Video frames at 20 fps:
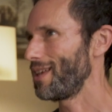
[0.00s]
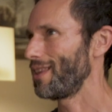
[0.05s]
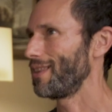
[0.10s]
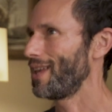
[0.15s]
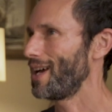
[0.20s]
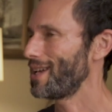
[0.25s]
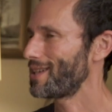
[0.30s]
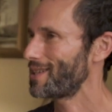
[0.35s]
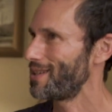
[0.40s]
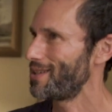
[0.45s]
really
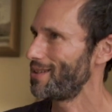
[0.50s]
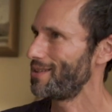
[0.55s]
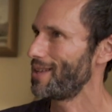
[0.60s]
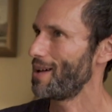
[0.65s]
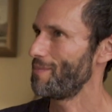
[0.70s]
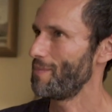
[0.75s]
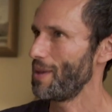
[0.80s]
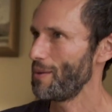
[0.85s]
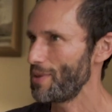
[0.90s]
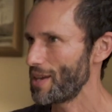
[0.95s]
like to do
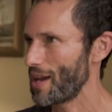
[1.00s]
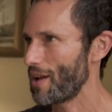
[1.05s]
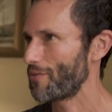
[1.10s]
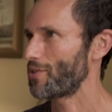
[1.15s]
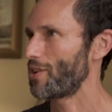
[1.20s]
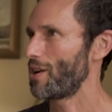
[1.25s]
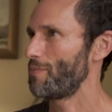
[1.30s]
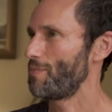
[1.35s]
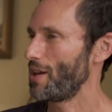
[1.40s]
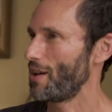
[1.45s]
that. Maybe
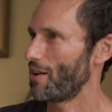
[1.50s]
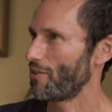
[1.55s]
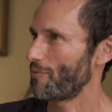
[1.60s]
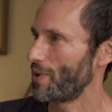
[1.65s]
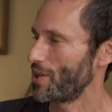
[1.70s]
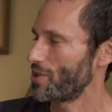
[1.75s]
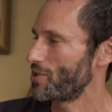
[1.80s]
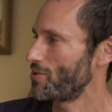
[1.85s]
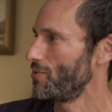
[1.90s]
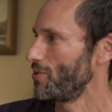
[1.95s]
after I pay off
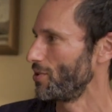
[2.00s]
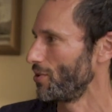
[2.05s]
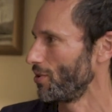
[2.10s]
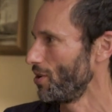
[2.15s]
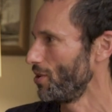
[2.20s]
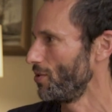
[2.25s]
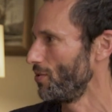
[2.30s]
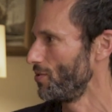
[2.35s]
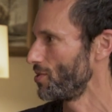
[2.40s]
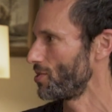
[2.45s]
my student
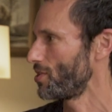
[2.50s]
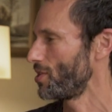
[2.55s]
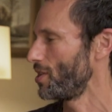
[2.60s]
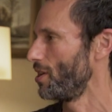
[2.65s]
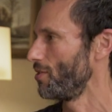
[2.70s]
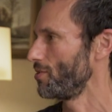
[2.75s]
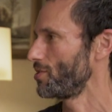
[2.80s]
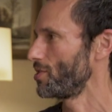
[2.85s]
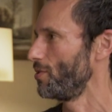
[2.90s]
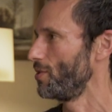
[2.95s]
loans, you
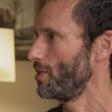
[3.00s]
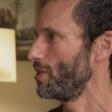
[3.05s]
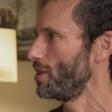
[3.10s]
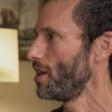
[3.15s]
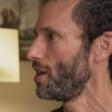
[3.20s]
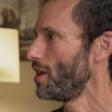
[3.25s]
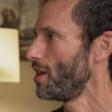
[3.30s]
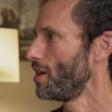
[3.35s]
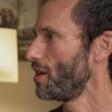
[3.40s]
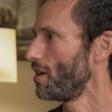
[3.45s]
know, so it
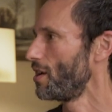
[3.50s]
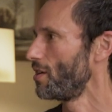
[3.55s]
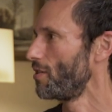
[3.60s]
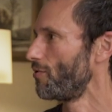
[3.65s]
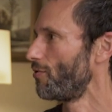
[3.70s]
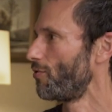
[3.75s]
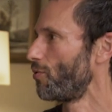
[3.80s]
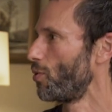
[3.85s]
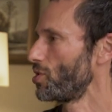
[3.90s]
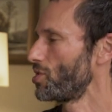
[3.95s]

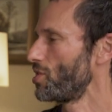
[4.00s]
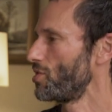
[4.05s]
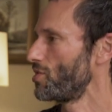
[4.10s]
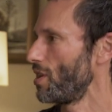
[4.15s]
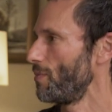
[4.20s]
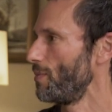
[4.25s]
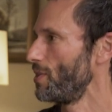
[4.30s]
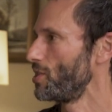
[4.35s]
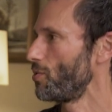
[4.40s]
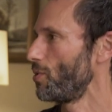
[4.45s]
forces
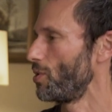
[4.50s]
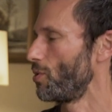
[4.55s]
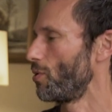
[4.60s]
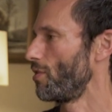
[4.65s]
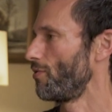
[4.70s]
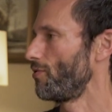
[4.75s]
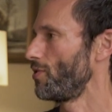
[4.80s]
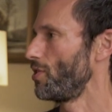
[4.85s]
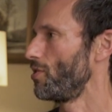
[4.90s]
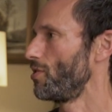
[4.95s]
them into it.
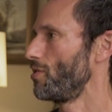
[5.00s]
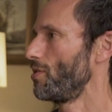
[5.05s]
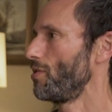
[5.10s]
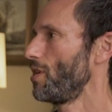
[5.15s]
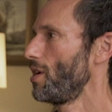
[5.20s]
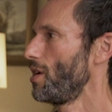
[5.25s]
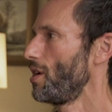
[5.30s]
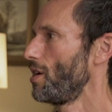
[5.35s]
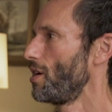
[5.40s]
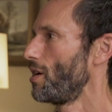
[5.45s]
Or if
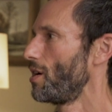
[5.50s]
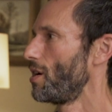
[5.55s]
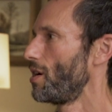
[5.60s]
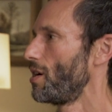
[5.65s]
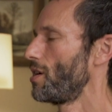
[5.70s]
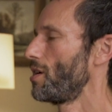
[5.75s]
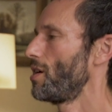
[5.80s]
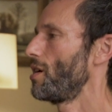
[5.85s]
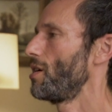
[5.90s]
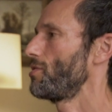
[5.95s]
you're
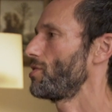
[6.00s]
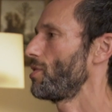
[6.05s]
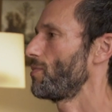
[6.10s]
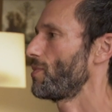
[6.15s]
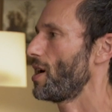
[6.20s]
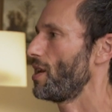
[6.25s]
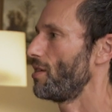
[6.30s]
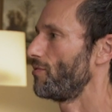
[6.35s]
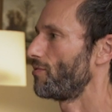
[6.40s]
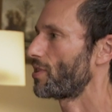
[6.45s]
some
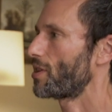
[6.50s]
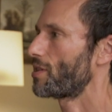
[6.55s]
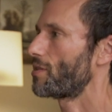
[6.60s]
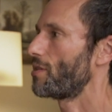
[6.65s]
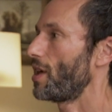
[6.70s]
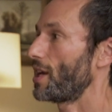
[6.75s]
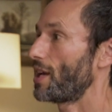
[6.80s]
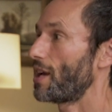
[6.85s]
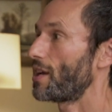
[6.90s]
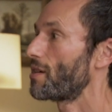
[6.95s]
kind of
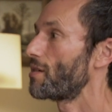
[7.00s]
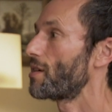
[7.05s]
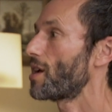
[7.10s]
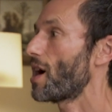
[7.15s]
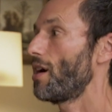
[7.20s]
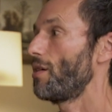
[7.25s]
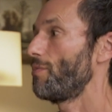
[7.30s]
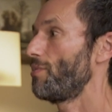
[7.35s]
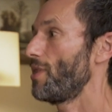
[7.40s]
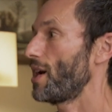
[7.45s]
like a
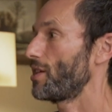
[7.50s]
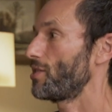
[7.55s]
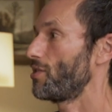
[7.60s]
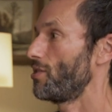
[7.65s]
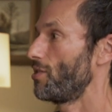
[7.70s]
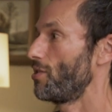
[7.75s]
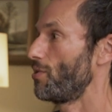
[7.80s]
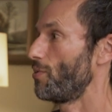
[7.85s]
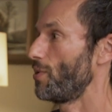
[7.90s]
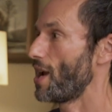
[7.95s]
chiropractor
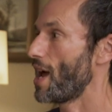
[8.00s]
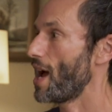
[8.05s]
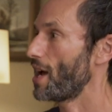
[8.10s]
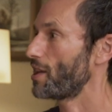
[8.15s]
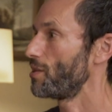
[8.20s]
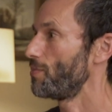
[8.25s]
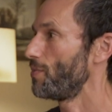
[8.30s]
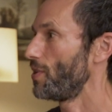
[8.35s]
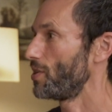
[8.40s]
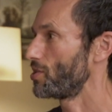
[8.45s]
or an
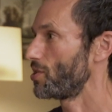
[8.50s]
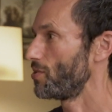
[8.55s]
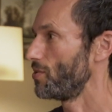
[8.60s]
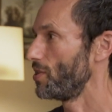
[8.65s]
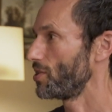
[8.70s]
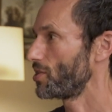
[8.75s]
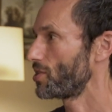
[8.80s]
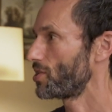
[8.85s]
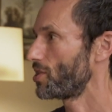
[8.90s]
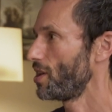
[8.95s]

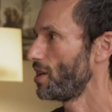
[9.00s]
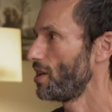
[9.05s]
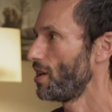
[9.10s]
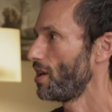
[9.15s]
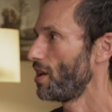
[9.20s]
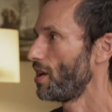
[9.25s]
acupuncturist,